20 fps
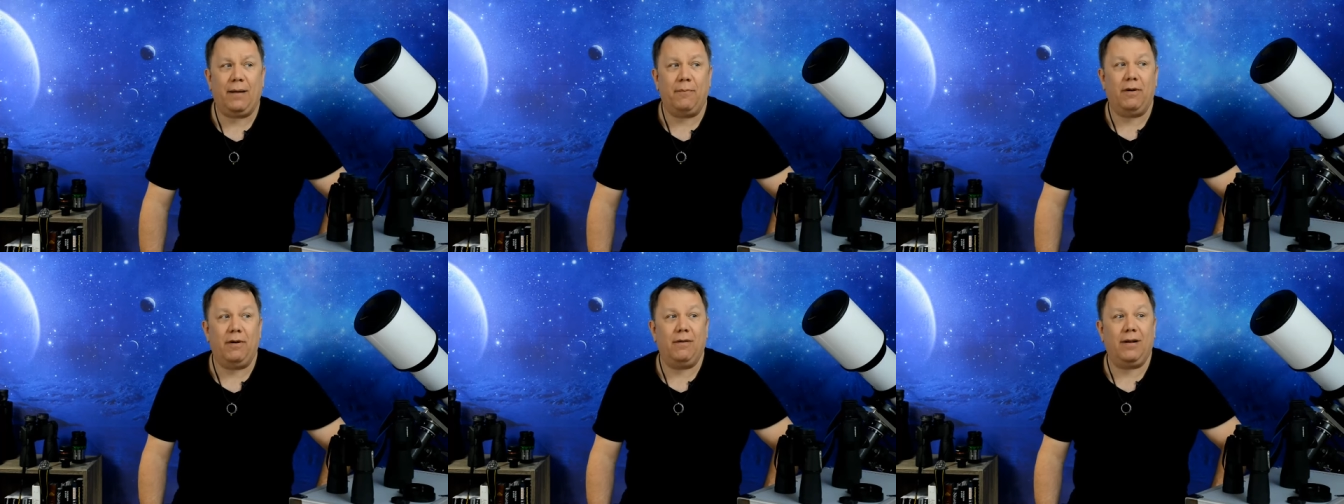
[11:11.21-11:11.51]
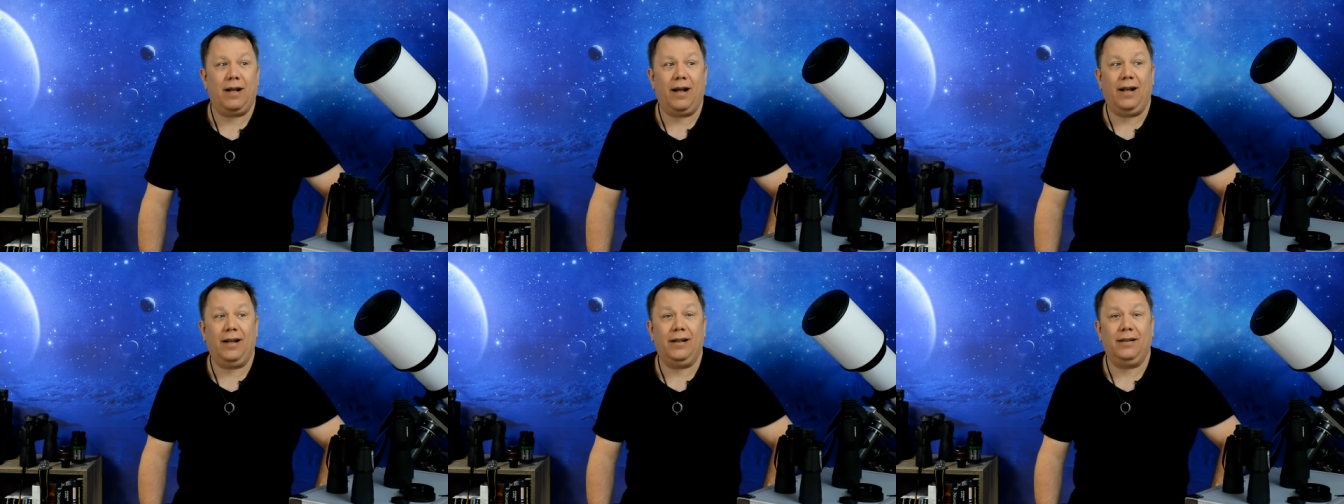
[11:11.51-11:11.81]
I'm,
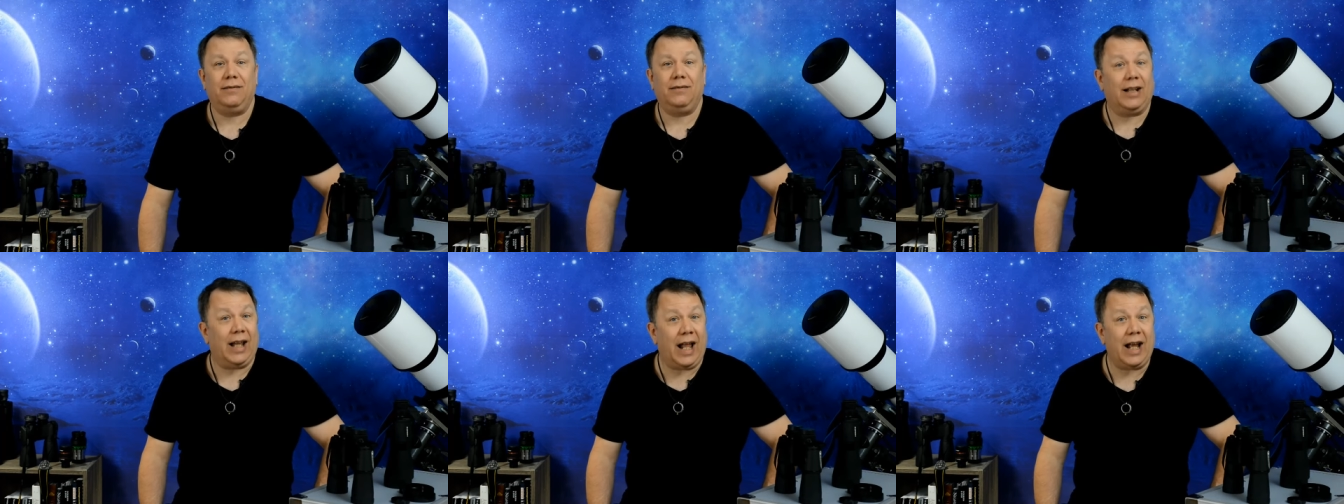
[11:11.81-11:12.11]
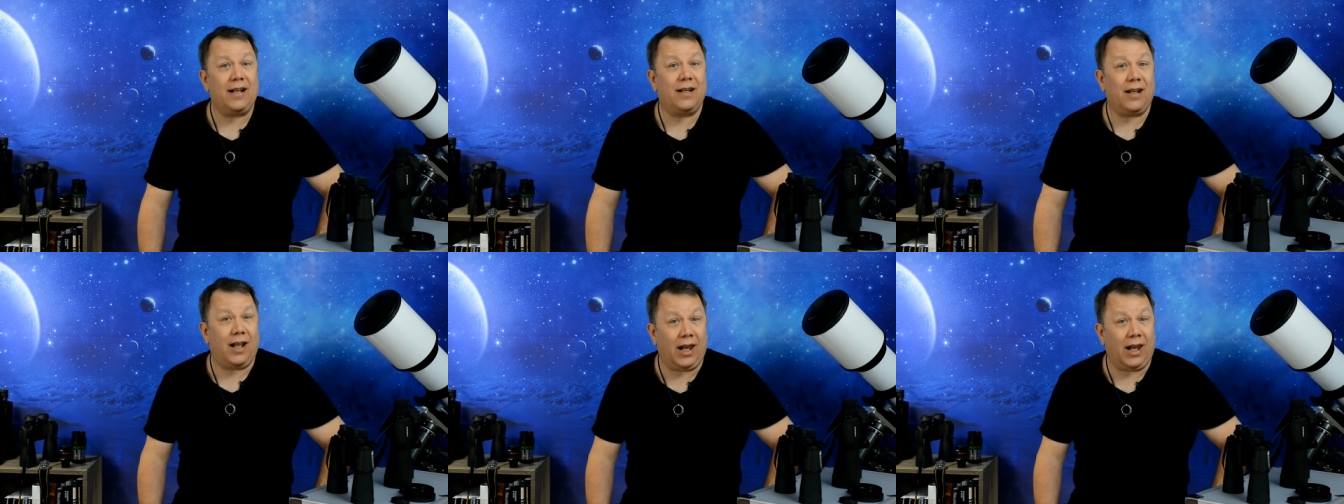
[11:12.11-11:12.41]
i
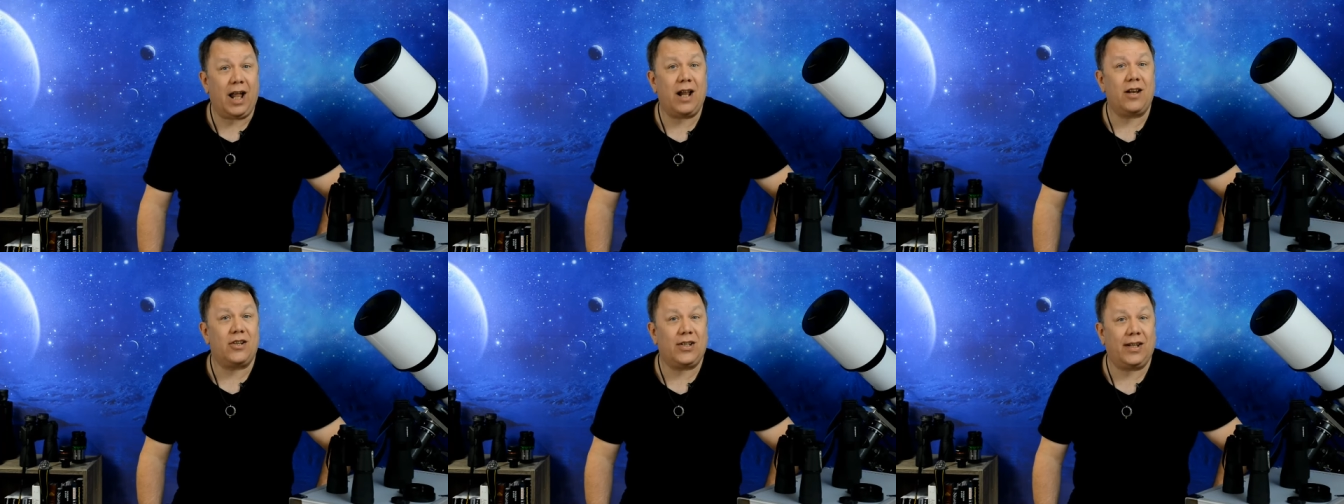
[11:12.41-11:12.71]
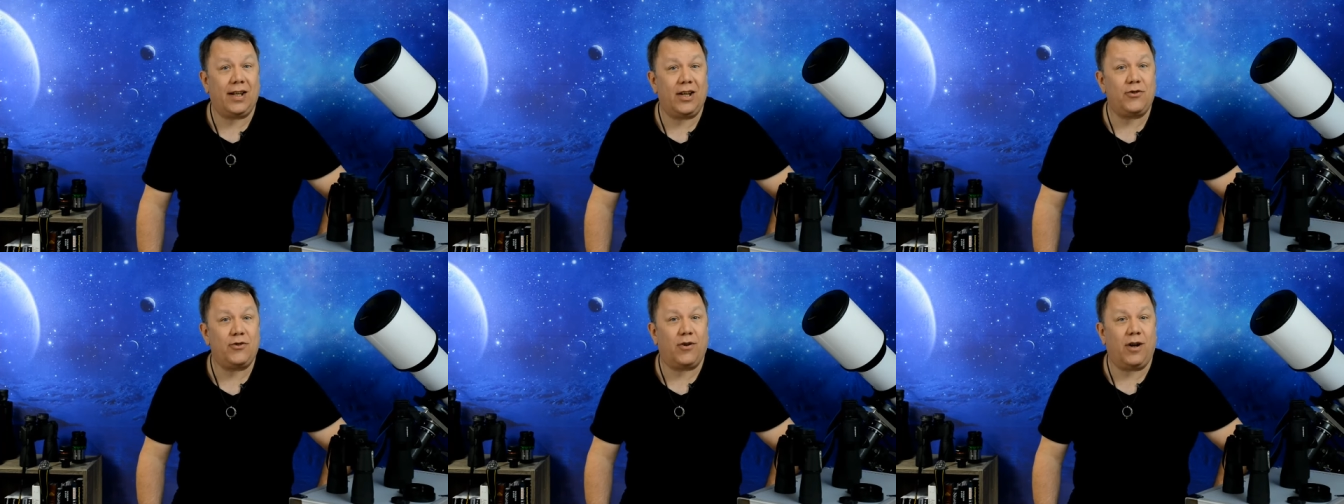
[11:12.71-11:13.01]
like a lot of
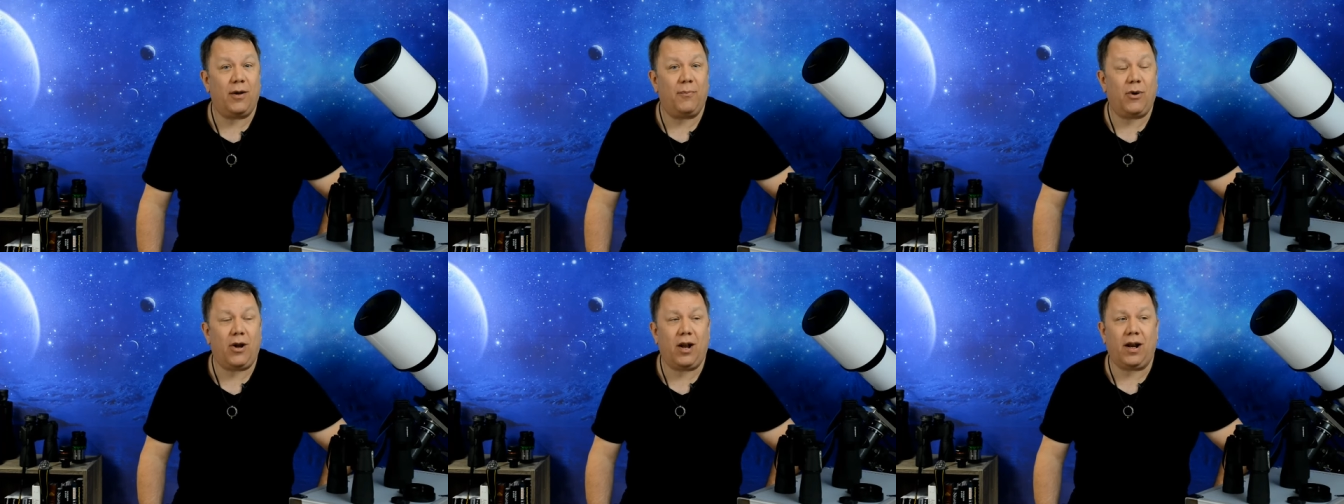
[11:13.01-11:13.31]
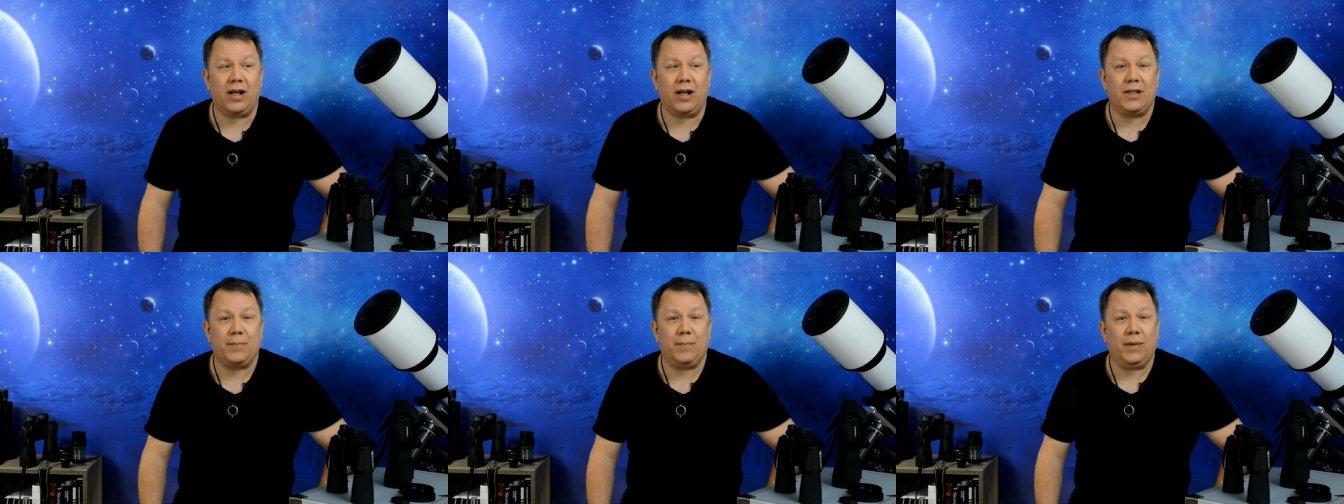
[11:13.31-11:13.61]
Celestron
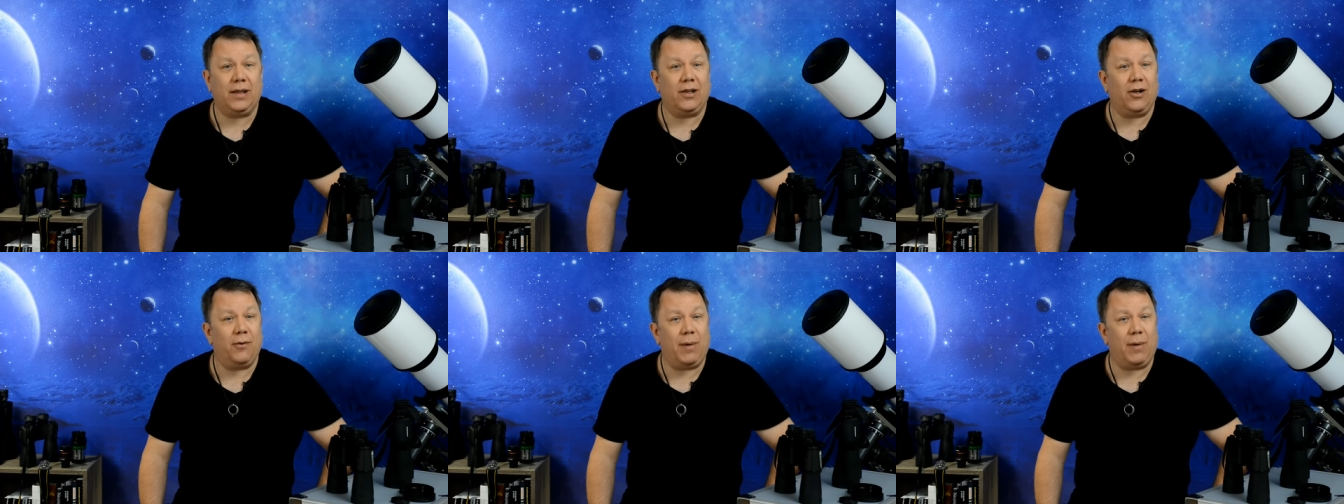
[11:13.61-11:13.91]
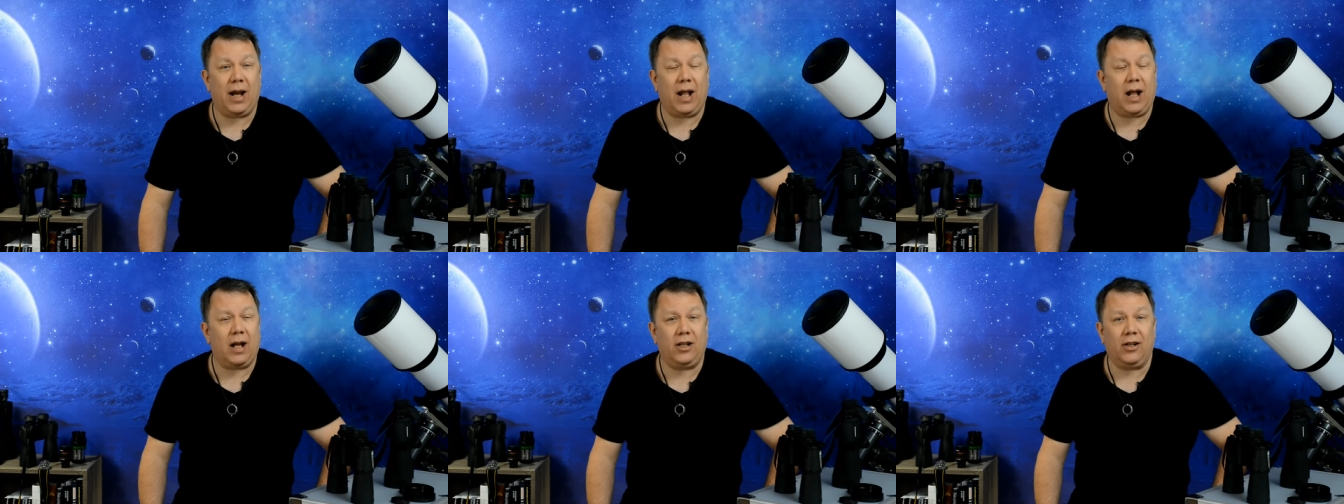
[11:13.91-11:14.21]
products, but their
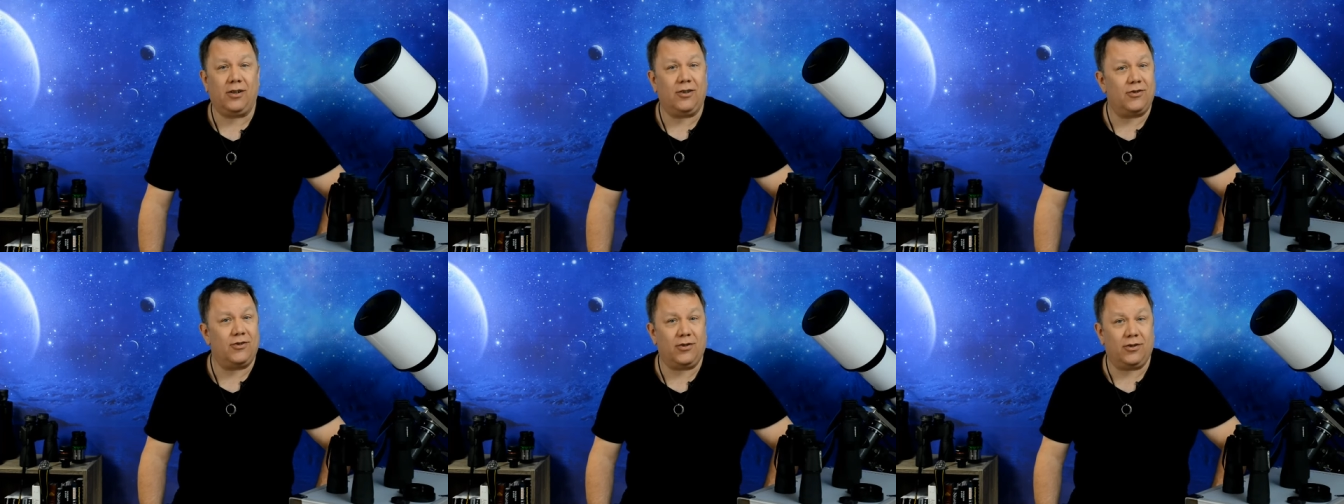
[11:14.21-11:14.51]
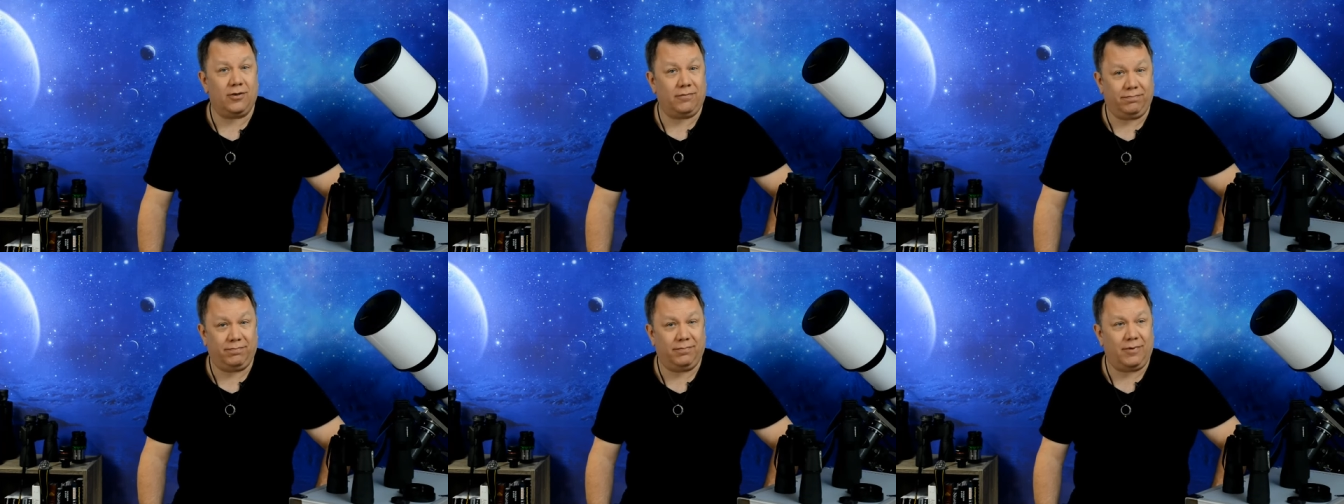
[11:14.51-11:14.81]
binoculars
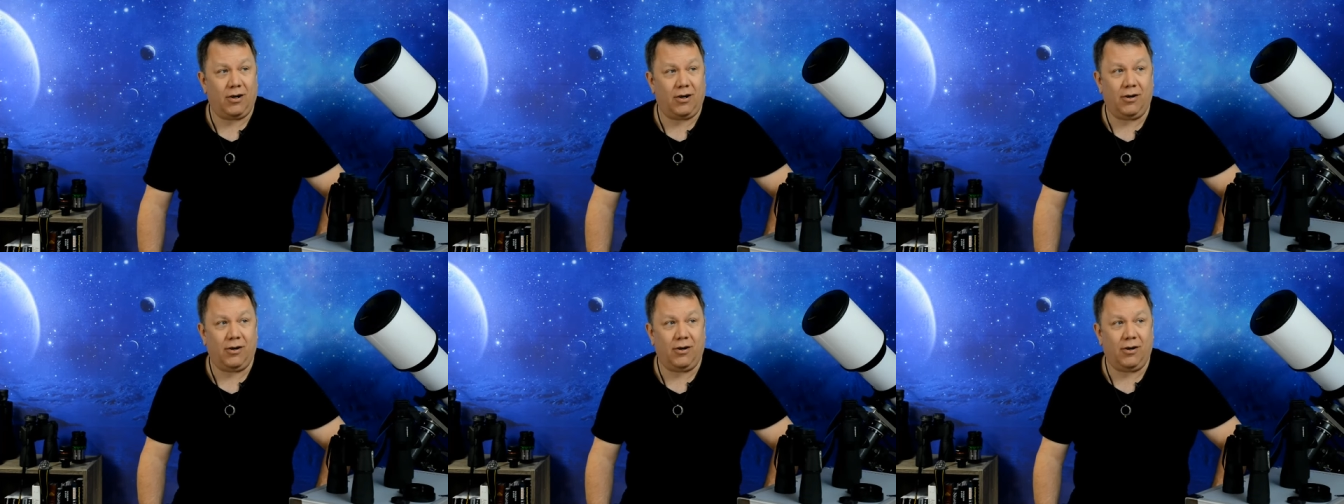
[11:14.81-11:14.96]
are,